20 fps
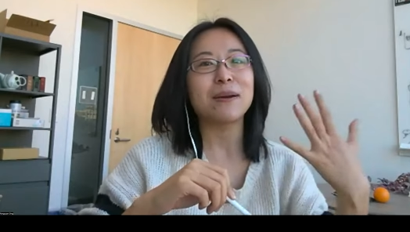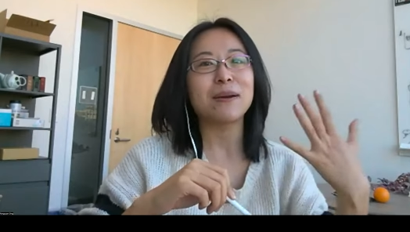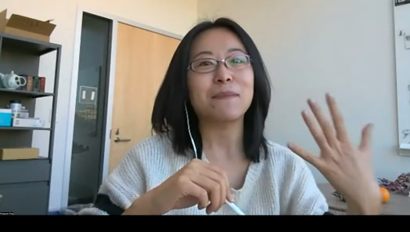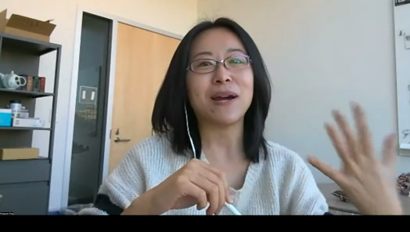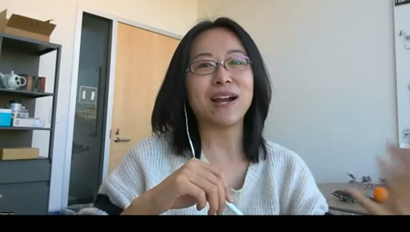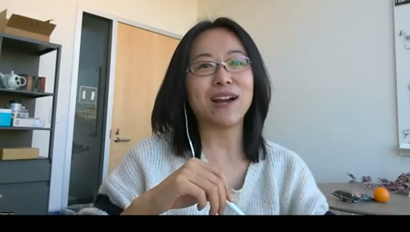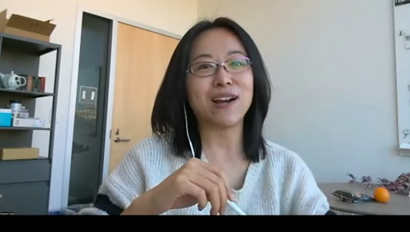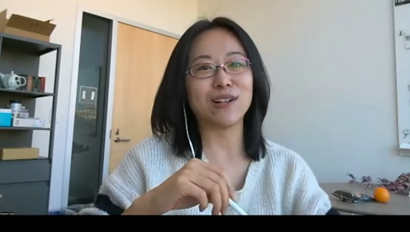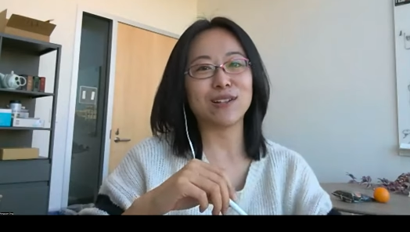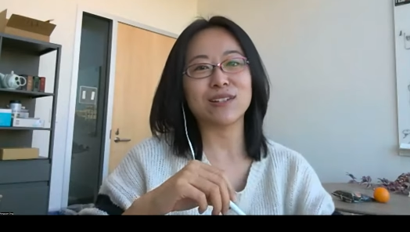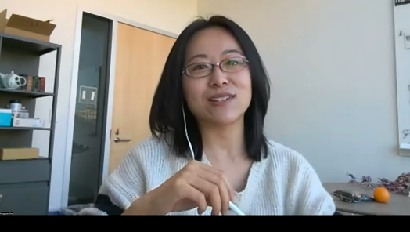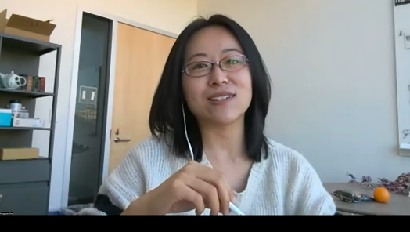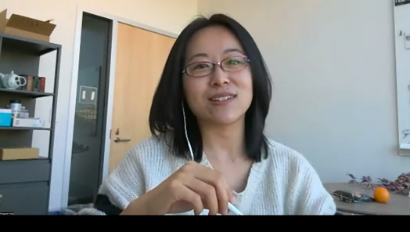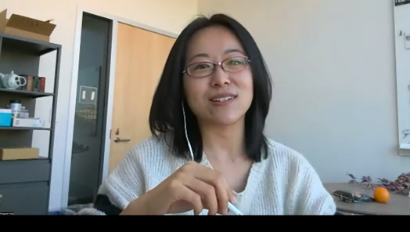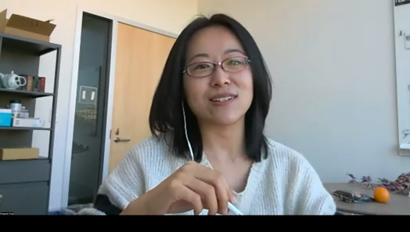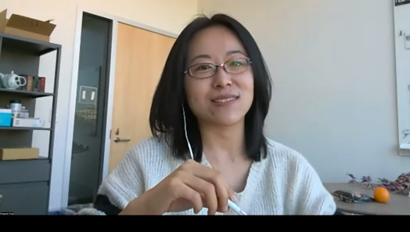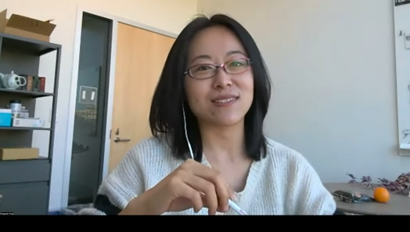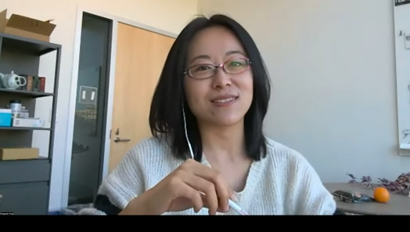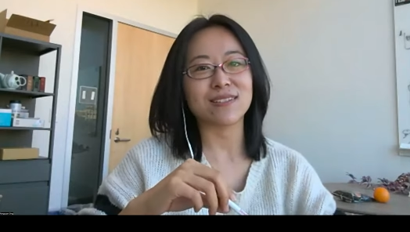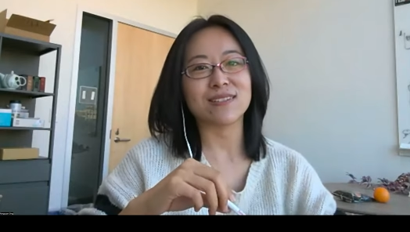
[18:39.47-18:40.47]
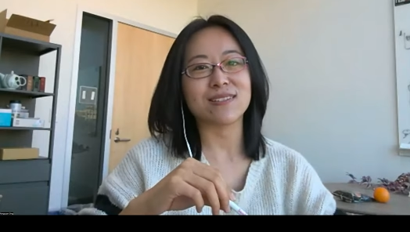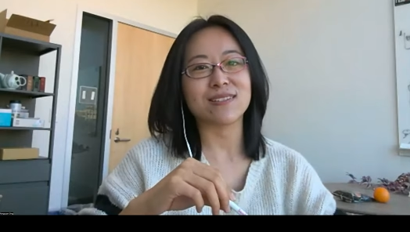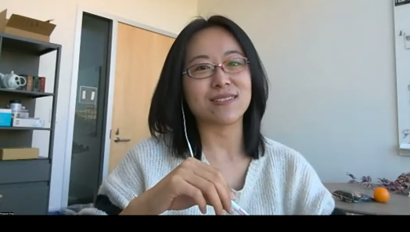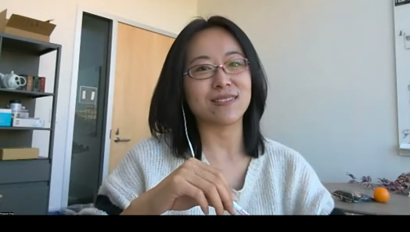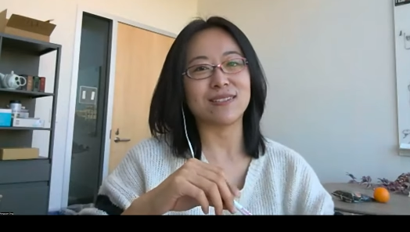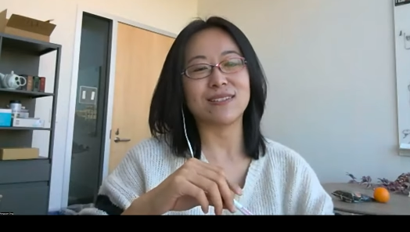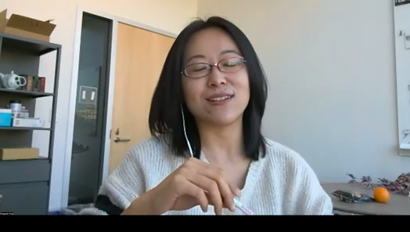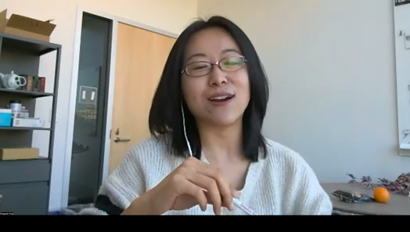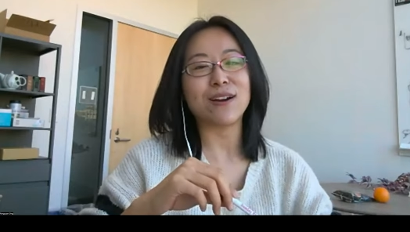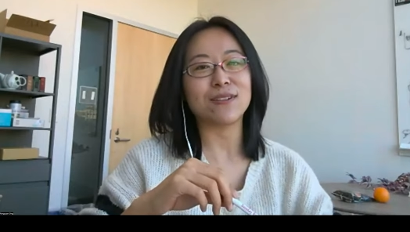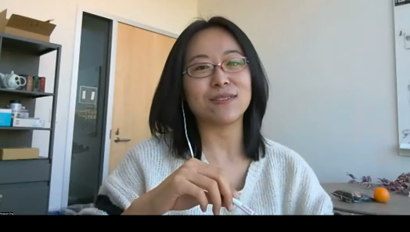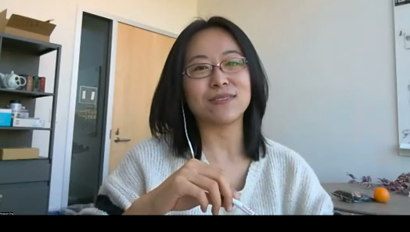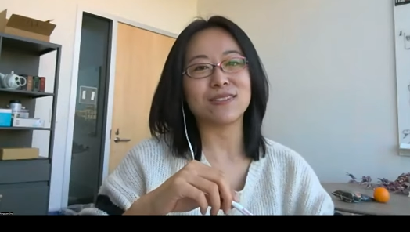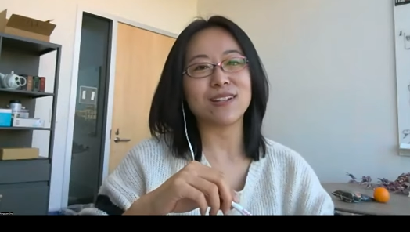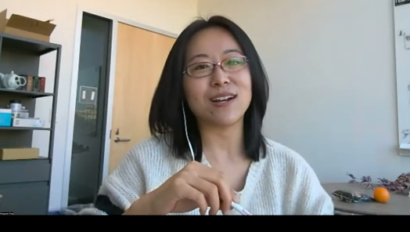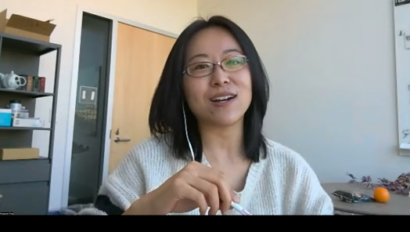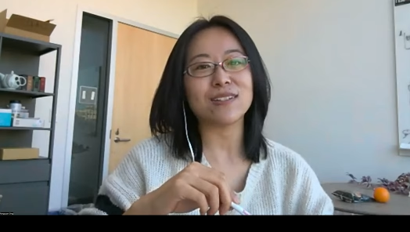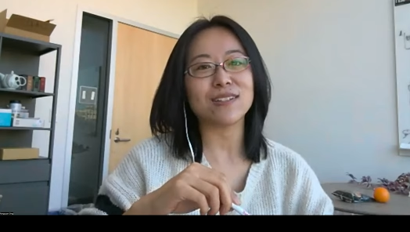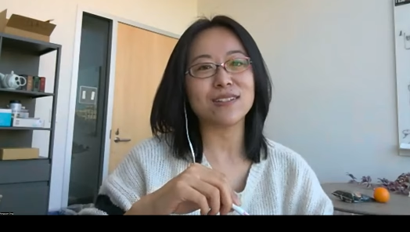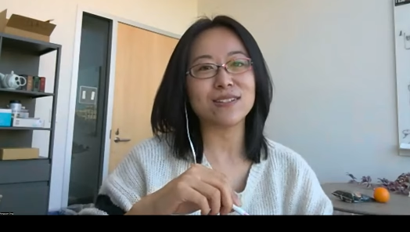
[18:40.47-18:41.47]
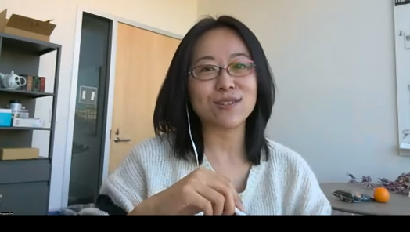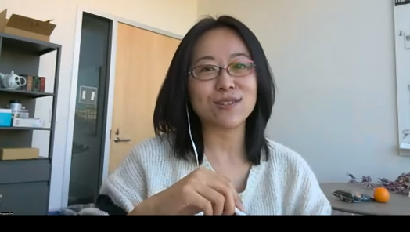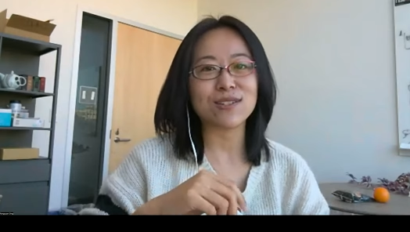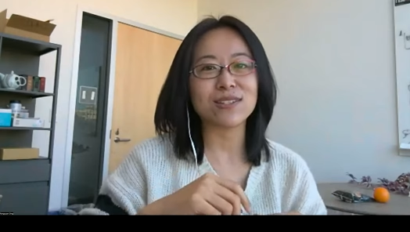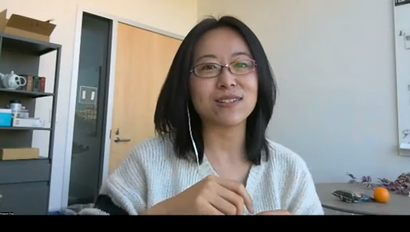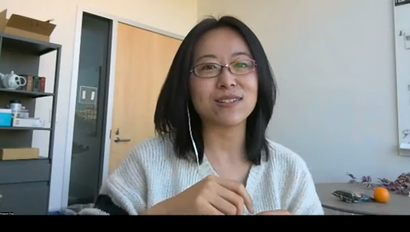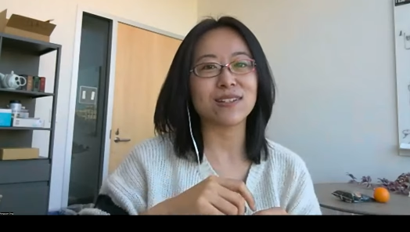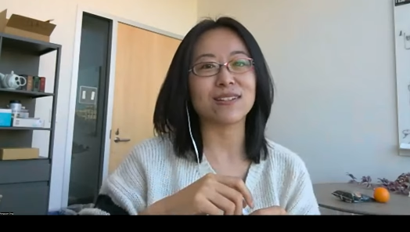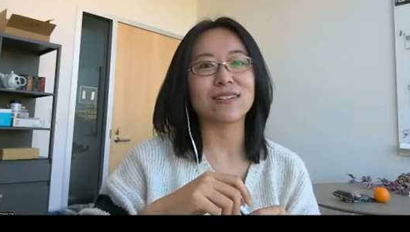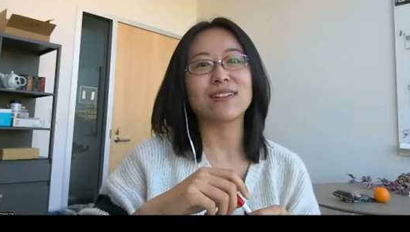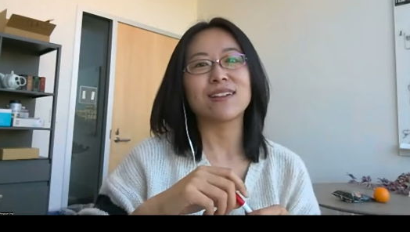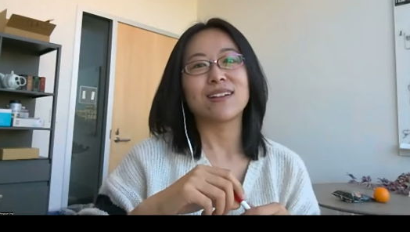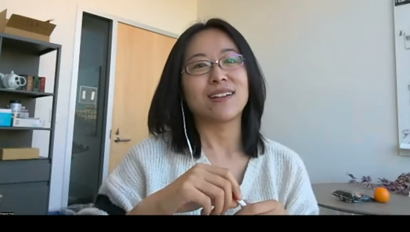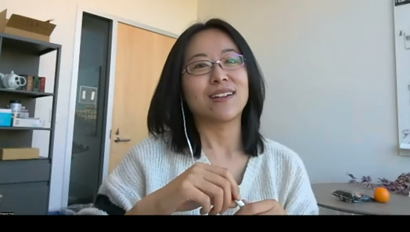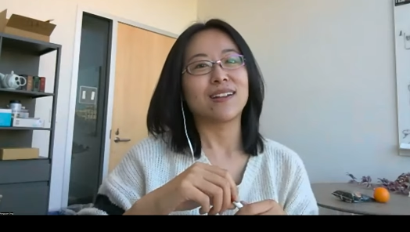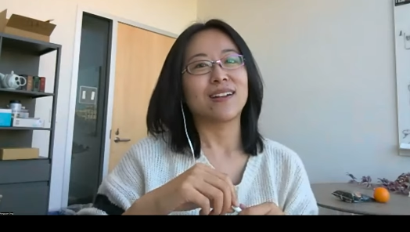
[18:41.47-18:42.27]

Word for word: biology is just not, not interesting.